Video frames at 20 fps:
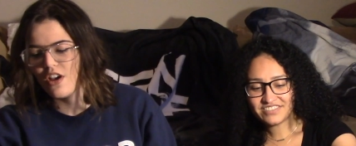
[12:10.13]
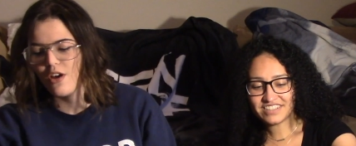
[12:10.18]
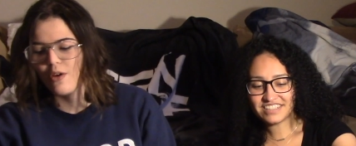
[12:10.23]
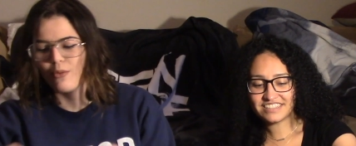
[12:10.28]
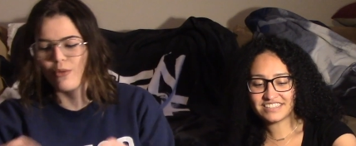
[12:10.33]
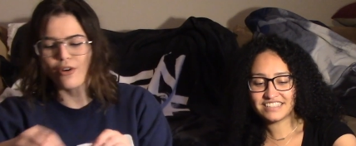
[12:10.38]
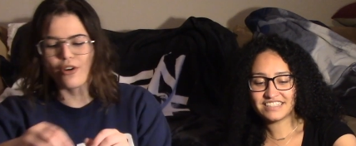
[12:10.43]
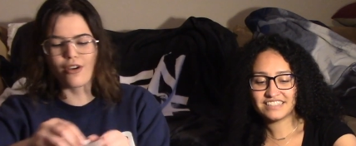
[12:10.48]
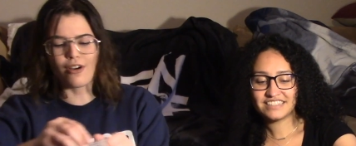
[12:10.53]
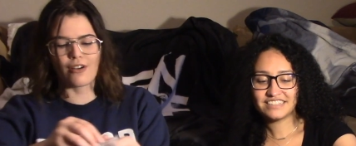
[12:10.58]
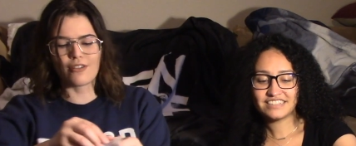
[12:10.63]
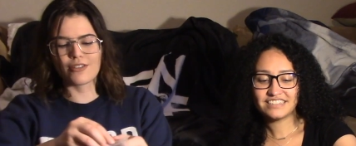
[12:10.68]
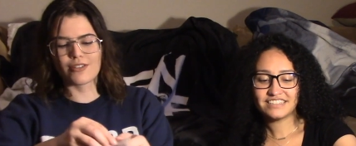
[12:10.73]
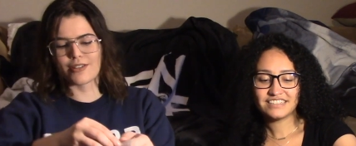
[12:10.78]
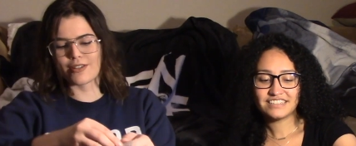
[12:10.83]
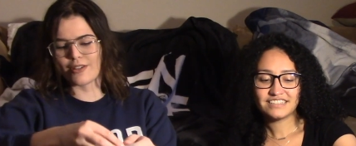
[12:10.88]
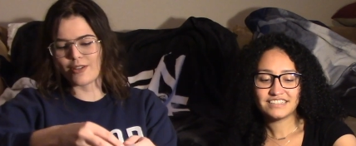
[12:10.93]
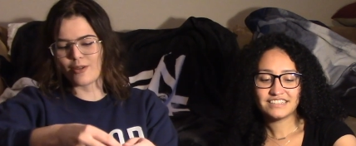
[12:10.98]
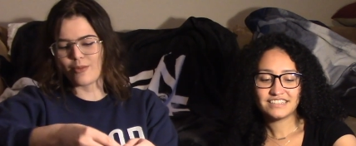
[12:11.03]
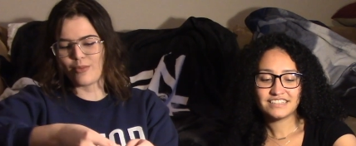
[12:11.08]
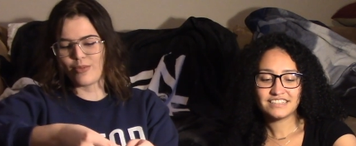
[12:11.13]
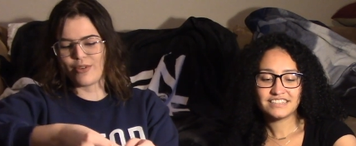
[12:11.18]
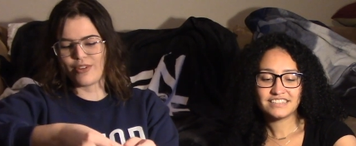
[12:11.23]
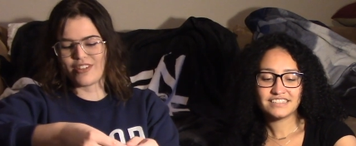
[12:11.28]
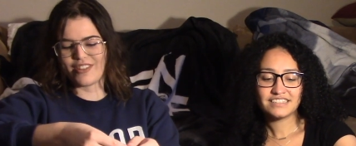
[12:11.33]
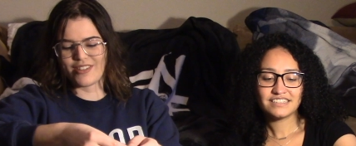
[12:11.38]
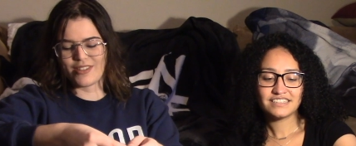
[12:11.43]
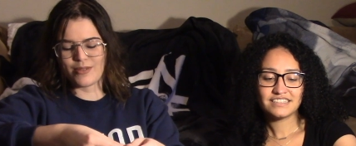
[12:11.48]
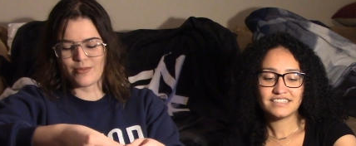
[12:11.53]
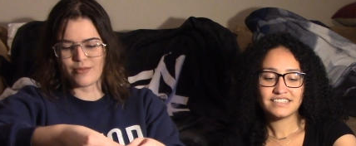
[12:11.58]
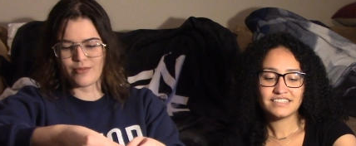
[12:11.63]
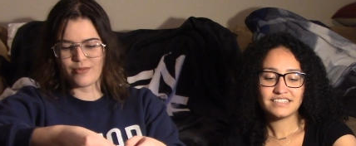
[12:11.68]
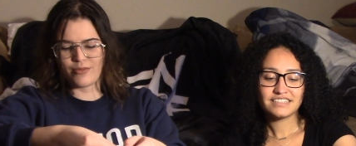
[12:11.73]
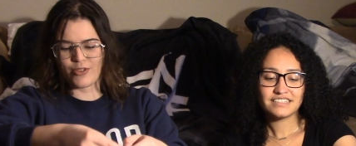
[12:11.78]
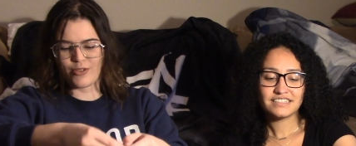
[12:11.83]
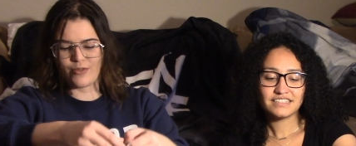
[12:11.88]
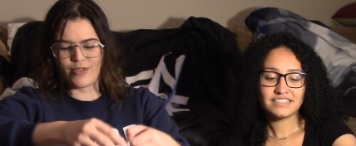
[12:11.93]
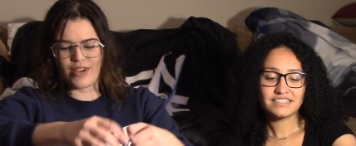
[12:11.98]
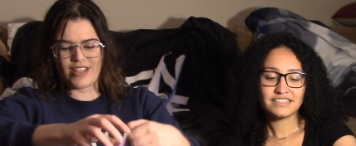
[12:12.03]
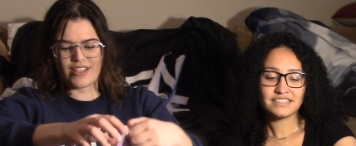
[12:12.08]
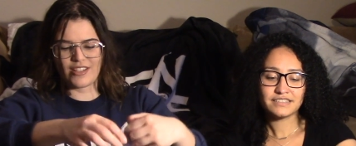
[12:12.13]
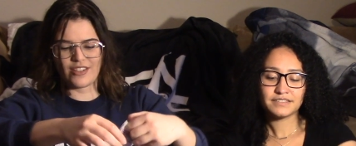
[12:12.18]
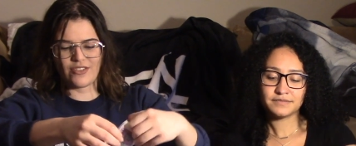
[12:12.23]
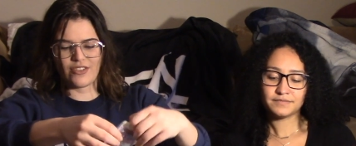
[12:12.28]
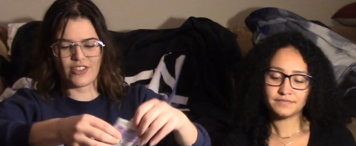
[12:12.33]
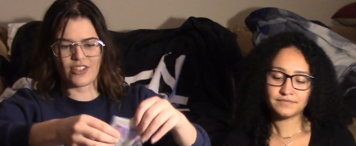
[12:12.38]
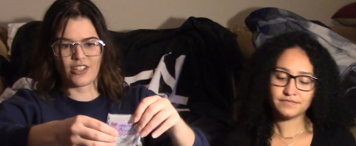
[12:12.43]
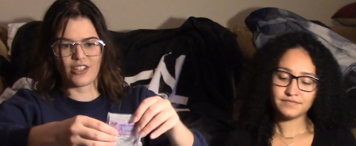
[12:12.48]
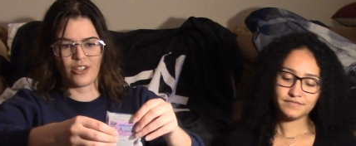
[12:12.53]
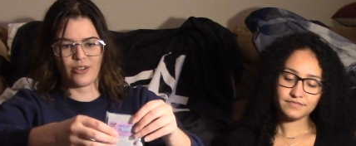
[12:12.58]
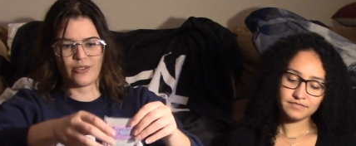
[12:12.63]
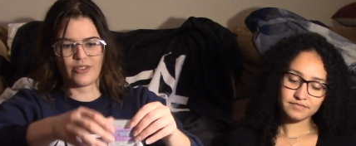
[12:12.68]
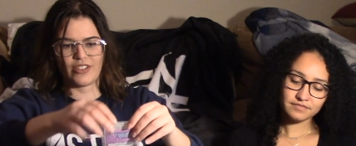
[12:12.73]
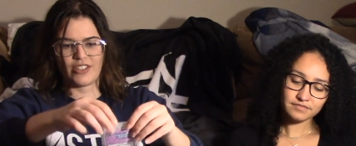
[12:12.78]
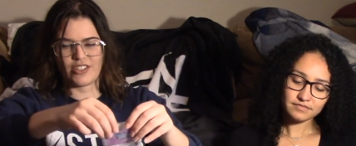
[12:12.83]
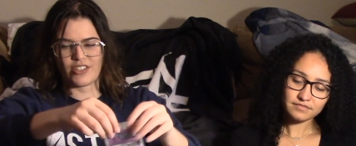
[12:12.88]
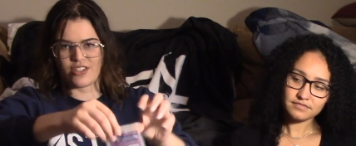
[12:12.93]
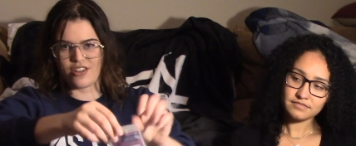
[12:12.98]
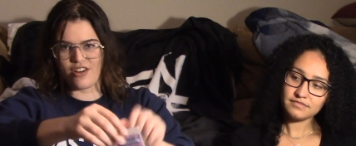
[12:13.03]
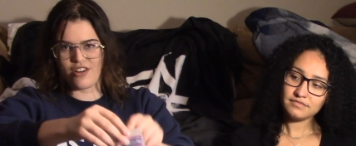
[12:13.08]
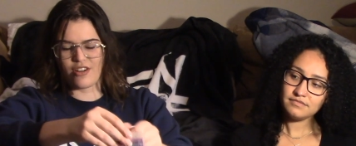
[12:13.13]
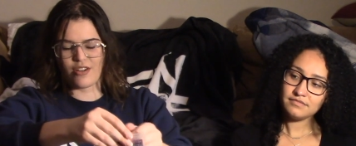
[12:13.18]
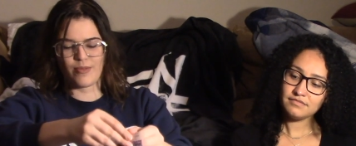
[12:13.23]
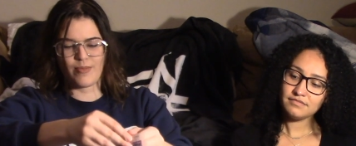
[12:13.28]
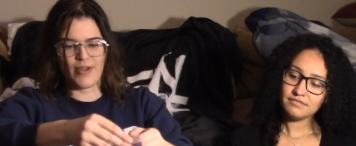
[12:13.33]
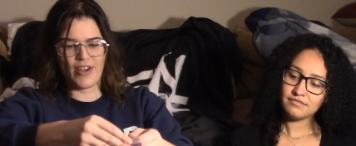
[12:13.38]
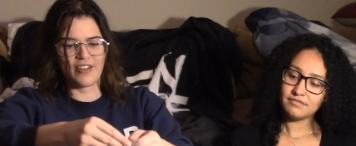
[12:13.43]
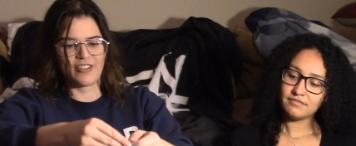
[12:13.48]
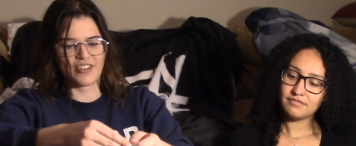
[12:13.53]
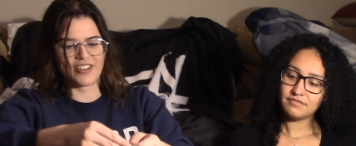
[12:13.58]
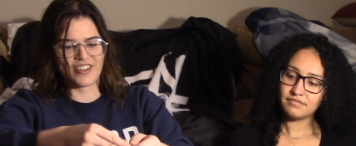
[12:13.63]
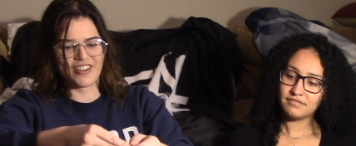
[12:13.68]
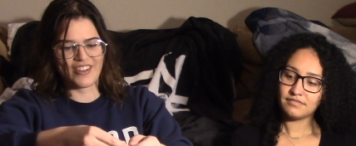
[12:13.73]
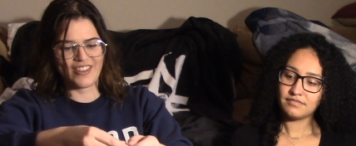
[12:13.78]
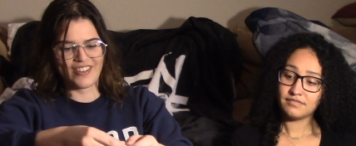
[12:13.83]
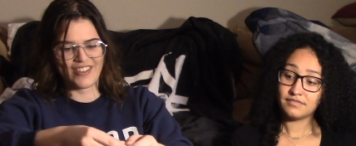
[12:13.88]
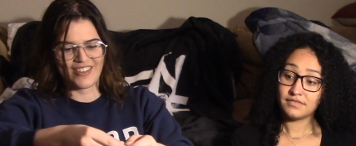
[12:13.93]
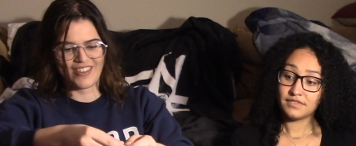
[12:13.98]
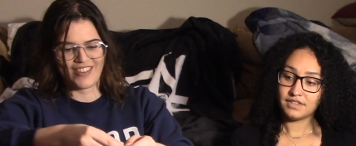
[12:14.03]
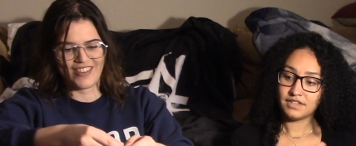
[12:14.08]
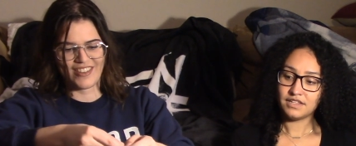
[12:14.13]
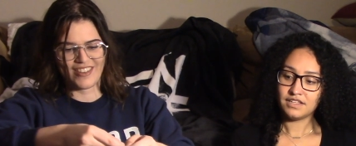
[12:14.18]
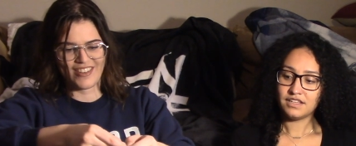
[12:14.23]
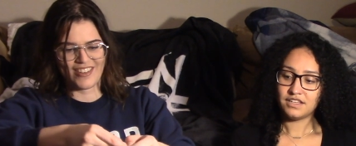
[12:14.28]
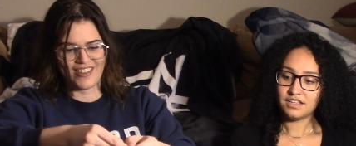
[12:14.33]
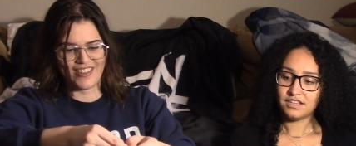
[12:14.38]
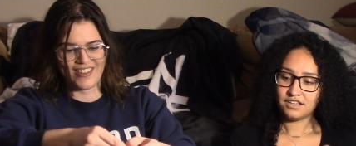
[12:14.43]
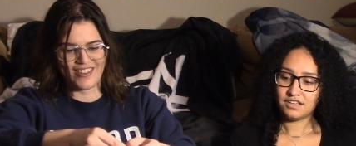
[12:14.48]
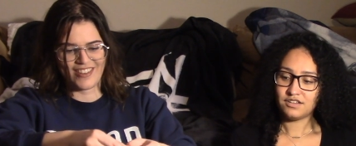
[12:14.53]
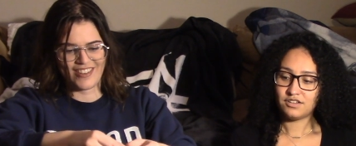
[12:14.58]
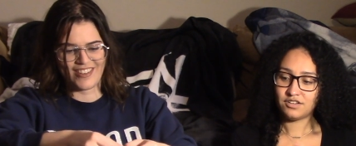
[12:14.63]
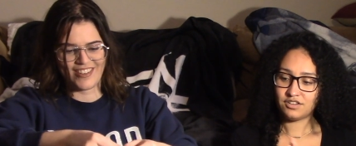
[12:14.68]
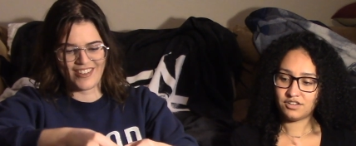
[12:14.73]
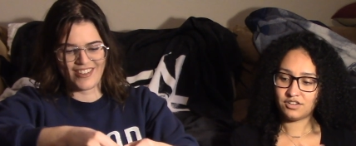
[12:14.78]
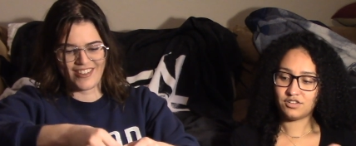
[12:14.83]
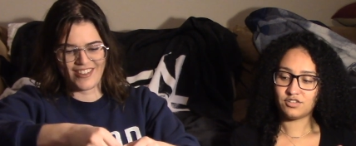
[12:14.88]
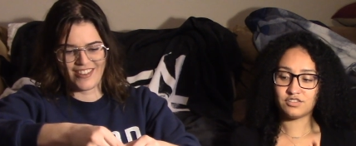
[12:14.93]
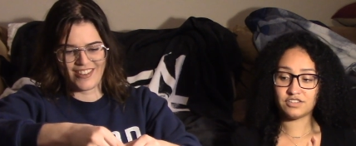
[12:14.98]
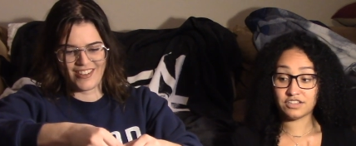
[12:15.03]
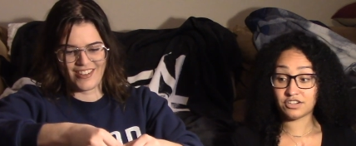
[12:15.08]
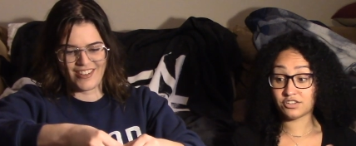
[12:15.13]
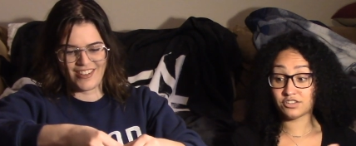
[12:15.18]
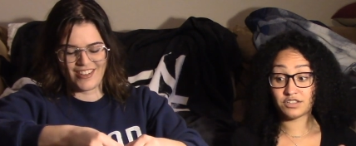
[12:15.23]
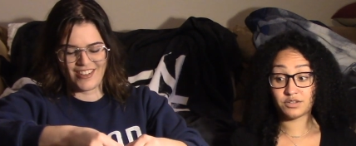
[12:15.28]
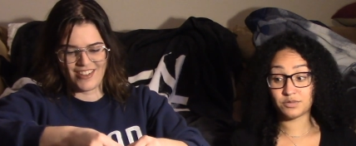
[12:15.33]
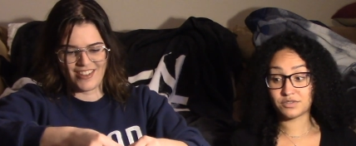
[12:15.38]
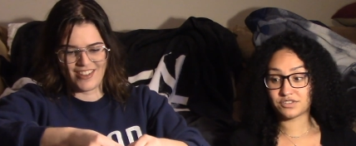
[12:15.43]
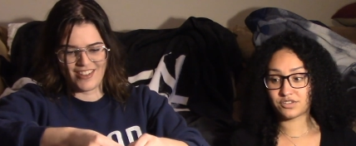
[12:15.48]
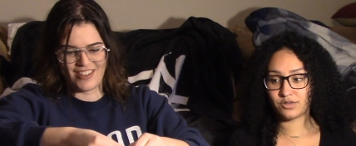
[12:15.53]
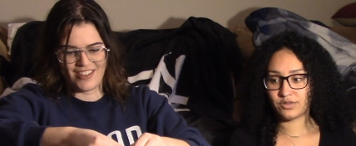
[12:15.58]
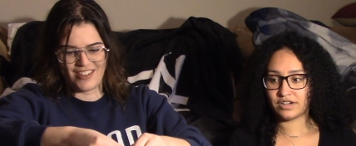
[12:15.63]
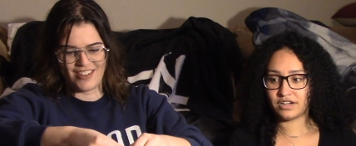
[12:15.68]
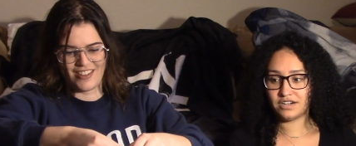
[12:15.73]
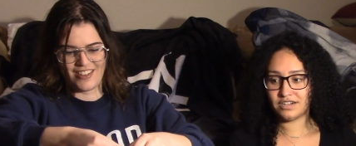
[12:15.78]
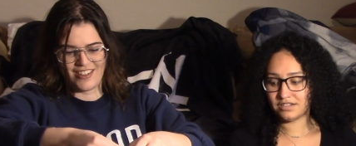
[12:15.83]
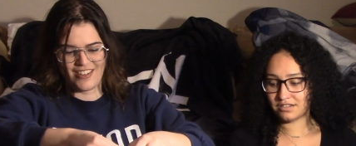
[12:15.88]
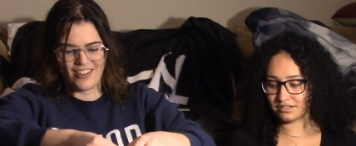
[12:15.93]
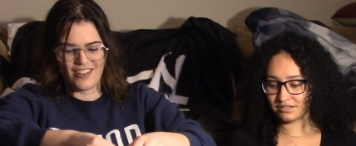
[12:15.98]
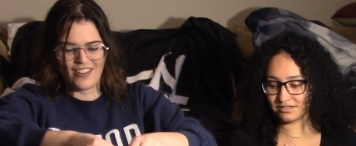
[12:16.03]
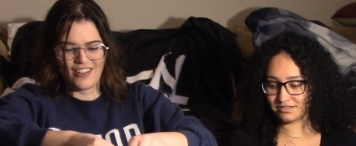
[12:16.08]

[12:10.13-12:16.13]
Speaker 1: We're it. also going to put in some the rest of the glow in the dark powder.
Speaker 2: Literally what's going on.